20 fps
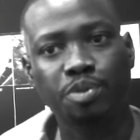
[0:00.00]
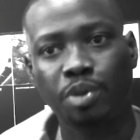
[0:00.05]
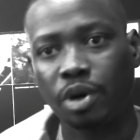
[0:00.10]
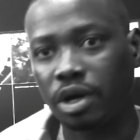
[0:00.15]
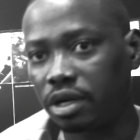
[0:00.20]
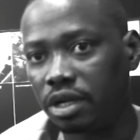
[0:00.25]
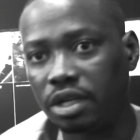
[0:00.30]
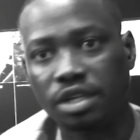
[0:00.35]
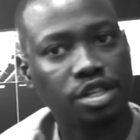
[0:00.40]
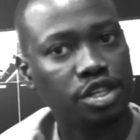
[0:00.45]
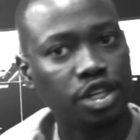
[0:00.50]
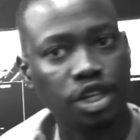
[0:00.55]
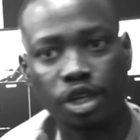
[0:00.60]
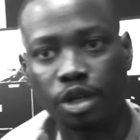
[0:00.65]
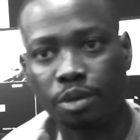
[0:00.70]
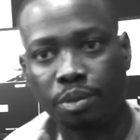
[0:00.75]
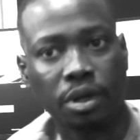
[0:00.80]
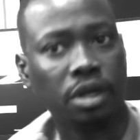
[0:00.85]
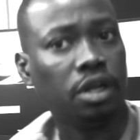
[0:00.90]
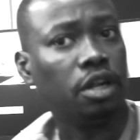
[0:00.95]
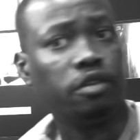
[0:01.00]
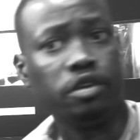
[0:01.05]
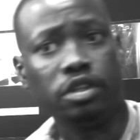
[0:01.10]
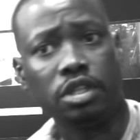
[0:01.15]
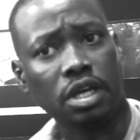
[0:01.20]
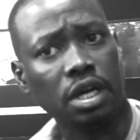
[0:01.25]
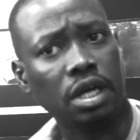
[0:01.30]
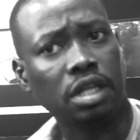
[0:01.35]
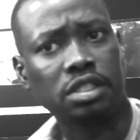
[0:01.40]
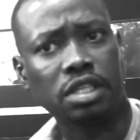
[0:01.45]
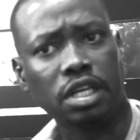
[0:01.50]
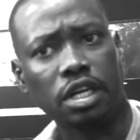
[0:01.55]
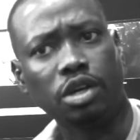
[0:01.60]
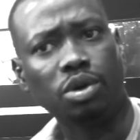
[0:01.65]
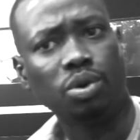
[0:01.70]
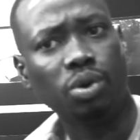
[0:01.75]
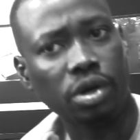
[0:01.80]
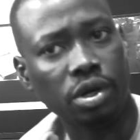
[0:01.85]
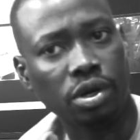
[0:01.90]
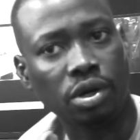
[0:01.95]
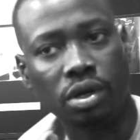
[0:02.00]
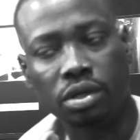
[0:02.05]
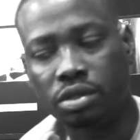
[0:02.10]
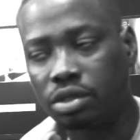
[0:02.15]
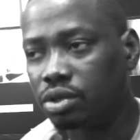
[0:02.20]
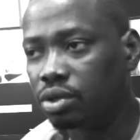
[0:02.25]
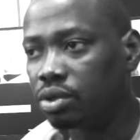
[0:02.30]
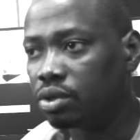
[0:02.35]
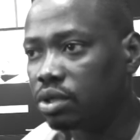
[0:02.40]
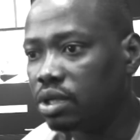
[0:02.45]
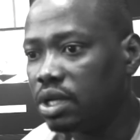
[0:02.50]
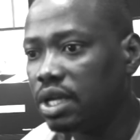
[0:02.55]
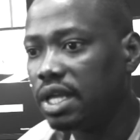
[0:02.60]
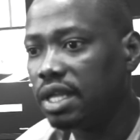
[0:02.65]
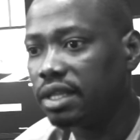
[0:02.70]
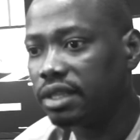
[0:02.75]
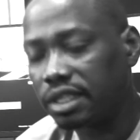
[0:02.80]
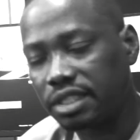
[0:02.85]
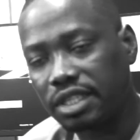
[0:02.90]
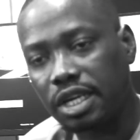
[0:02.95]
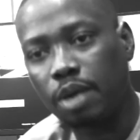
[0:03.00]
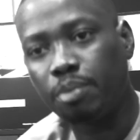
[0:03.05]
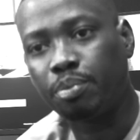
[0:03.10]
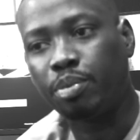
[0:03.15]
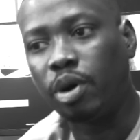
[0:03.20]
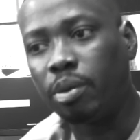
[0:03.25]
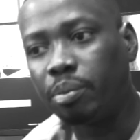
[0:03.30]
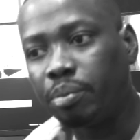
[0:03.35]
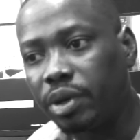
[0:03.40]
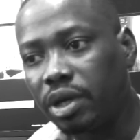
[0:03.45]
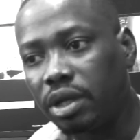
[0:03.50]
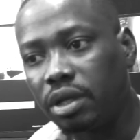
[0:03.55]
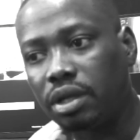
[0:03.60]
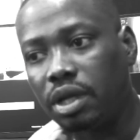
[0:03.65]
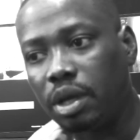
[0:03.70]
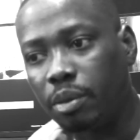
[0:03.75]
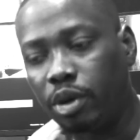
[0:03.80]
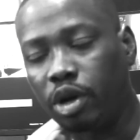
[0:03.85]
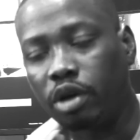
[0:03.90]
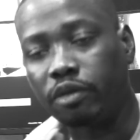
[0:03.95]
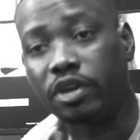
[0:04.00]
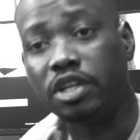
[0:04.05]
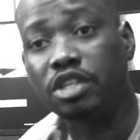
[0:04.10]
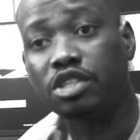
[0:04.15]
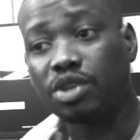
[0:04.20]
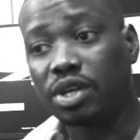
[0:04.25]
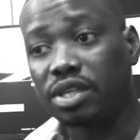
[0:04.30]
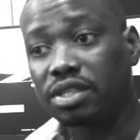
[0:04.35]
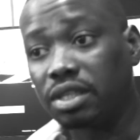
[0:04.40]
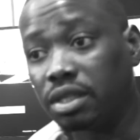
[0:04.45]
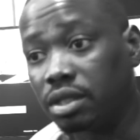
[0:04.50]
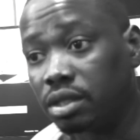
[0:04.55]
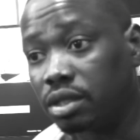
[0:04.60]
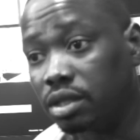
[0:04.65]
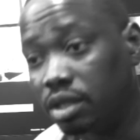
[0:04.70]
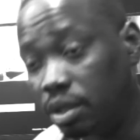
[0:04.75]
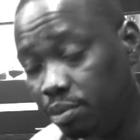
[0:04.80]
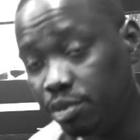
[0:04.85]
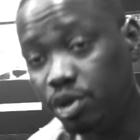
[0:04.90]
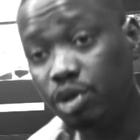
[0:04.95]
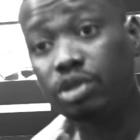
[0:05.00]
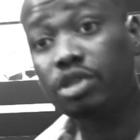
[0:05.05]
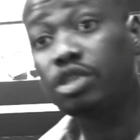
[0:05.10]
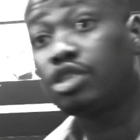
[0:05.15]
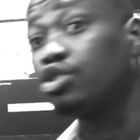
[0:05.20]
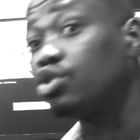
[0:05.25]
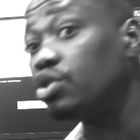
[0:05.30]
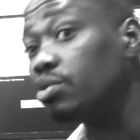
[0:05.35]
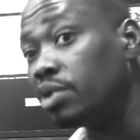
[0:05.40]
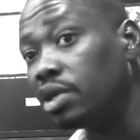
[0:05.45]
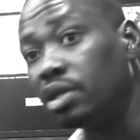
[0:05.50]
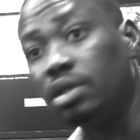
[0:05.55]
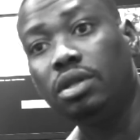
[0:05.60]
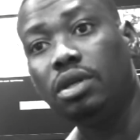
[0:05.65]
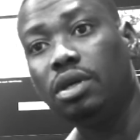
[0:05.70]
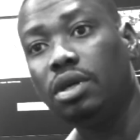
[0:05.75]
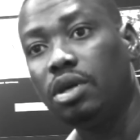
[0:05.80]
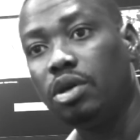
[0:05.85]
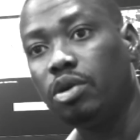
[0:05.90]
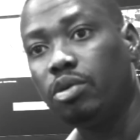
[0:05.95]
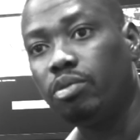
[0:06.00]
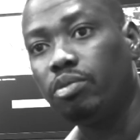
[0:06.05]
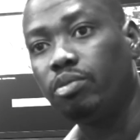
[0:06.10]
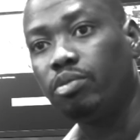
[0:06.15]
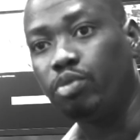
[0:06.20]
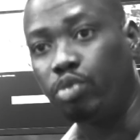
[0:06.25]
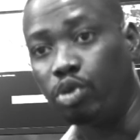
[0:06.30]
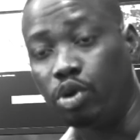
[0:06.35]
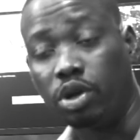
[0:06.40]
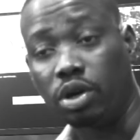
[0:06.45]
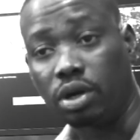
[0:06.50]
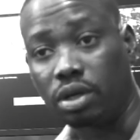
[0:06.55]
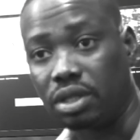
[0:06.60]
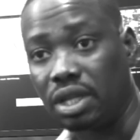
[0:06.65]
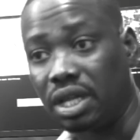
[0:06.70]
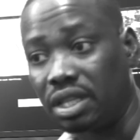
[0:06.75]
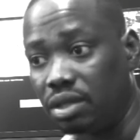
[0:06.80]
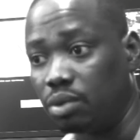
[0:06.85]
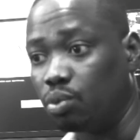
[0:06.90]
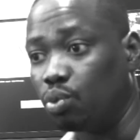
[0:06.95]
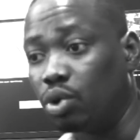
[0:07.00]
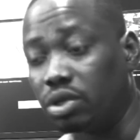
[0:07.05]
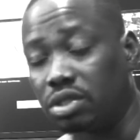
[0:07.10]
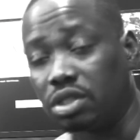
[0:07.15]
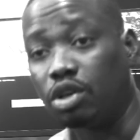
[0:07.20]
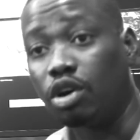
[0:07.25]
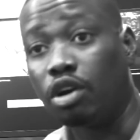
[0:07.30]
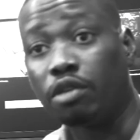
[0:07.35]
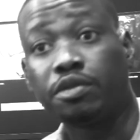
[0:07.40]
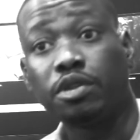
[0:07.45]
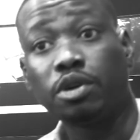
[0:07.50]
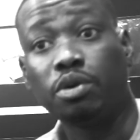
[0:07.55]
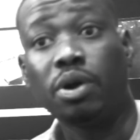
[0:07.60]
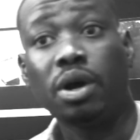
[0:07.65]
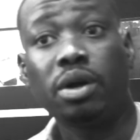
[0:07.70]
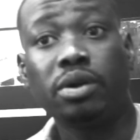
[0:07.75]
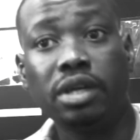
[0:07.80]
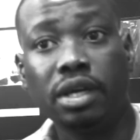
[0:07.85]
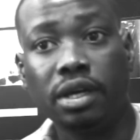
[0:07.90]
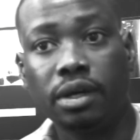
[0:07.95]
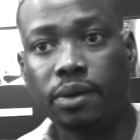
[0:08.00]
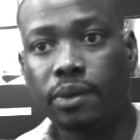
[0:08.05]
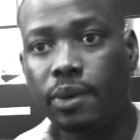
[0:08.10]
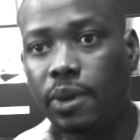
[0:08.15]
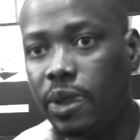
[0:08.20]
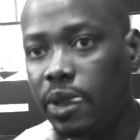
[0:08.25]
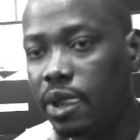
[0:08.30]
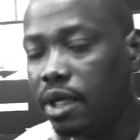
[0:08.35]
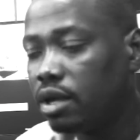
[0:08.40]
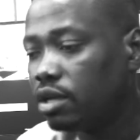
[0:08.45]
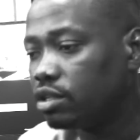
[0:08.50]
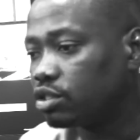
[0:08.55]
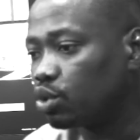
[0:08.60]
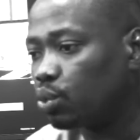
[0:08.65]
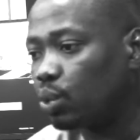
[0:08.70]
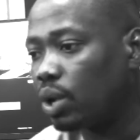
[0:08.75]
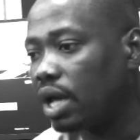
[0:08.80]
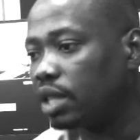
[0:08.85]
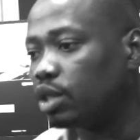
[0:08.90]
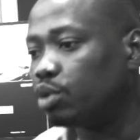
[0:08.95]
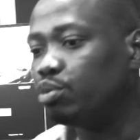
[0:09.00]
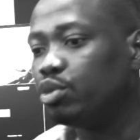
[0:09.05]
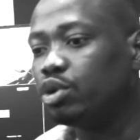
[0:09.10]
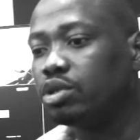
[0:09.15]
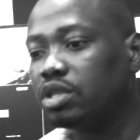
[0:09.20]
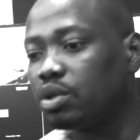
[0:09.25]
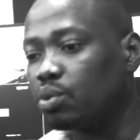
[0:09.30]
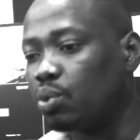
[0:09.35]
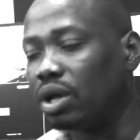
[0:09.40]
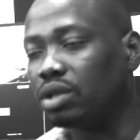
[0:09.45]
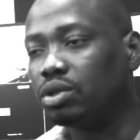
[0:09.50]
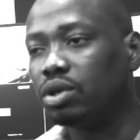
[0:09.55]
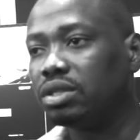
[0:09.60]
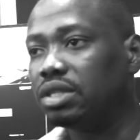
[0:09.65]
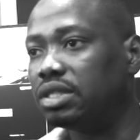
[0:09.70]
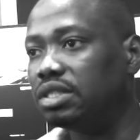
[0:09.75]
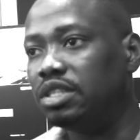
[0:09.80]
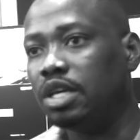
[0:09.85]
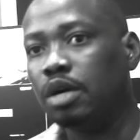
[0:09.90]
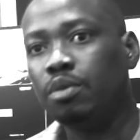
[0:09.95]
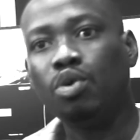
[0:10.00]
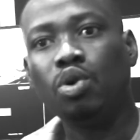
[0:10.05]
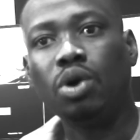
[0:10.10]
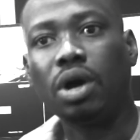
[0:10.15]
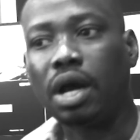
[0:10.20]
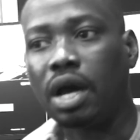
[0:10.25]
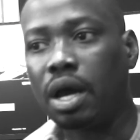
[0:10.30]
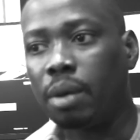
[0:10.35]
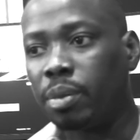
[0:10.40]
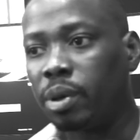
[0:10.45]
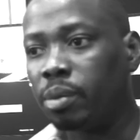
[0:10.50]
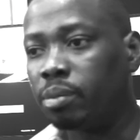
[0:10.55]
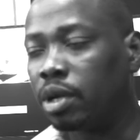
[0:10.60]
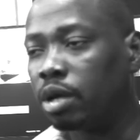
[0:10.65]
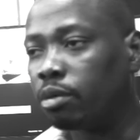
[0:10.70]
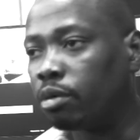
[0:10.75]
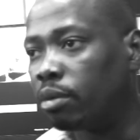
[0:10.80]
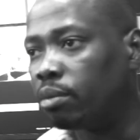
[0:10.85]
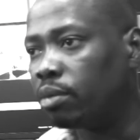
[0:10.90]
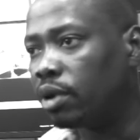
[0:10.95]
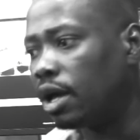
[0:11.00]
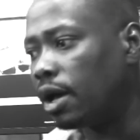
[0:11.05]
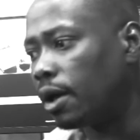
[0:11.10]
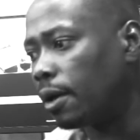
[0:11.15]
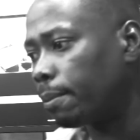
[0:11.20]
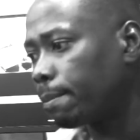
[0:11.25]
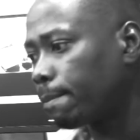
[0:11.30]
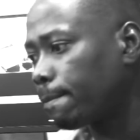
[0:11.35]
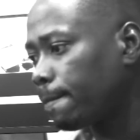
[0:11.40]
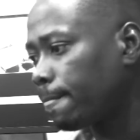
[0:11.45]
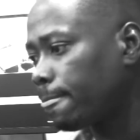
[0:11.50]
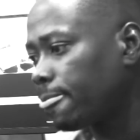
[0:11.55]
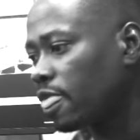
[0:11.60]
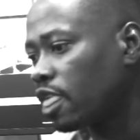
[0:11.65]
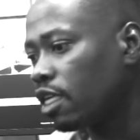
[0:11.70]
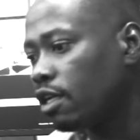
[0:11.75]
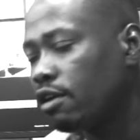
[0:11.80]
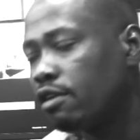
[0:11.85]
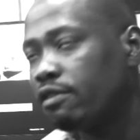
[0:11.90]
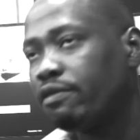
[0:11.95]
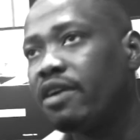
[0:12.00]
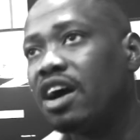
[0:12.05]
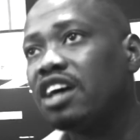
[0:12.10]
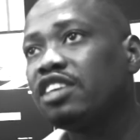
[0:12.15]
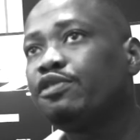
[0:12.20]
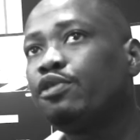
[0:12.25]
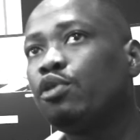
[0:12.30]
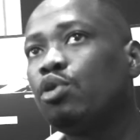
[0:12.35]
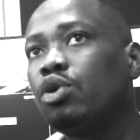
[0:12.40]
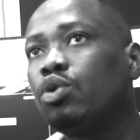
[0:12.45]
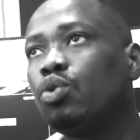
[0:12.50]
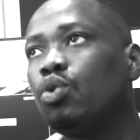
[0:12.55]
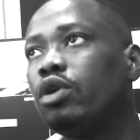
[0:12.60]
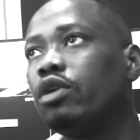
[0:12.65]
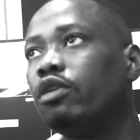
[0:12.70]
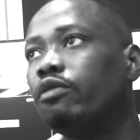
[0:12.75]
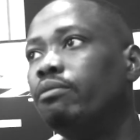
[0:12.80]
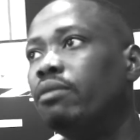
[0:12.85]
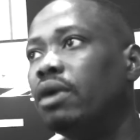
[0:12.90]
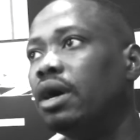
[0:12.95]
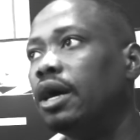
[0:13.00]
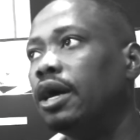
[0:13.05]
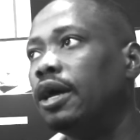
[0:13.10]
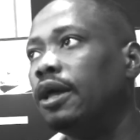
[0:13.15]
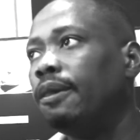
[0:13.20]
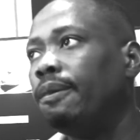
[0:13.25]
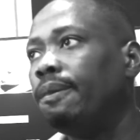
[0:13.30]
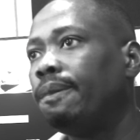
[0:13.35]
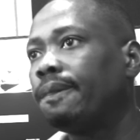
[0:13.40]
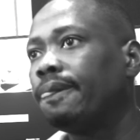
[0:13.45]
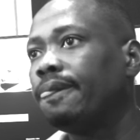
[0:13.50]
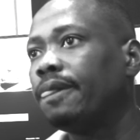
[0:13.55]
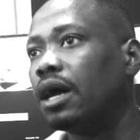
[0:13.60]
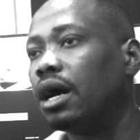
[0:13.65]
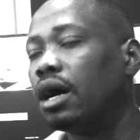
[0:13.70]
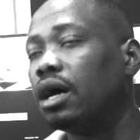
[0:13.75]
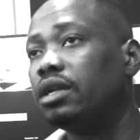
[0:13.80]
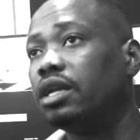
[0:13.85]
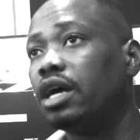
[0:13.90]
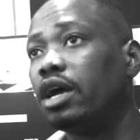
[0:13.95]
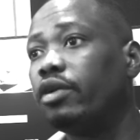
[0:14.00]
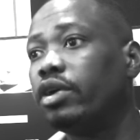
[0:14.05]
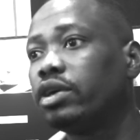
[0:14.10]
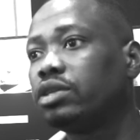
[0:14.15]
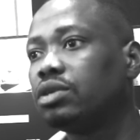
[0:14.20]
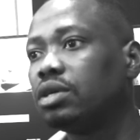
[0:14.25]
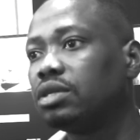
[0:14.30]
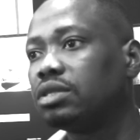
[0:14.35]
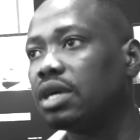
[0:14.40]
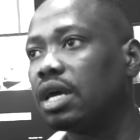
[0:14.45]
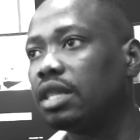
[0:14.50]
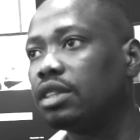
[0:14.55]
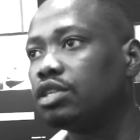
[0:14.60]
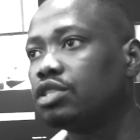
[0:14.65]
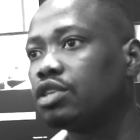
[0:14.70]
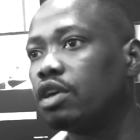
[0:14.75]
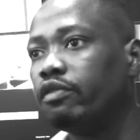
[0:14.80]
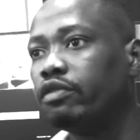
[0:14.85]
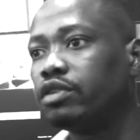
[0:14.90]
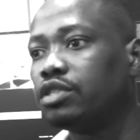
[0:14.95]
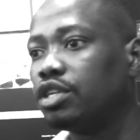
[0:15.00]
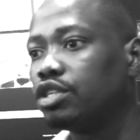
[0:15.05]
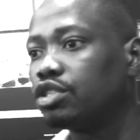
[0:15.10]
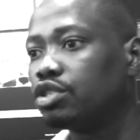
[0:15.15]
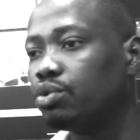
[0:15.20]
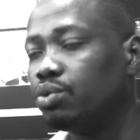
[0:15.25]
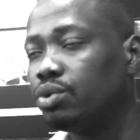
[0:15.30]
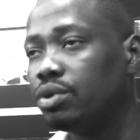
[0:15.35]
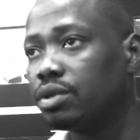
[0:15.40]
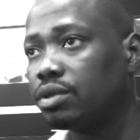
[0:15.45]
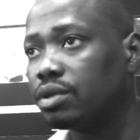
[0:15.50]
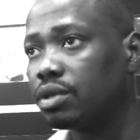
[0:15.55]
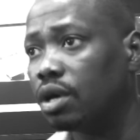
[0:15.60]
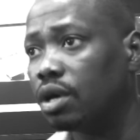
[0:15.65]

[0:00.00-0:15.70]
partnership and everything that started going on. So they started pumping a bit of interest in the music streaming product that wasn't off the ground yet. So we had the music, we had done the demo app and blah, blah, blah. Fast forward, one of my directors had this conversation with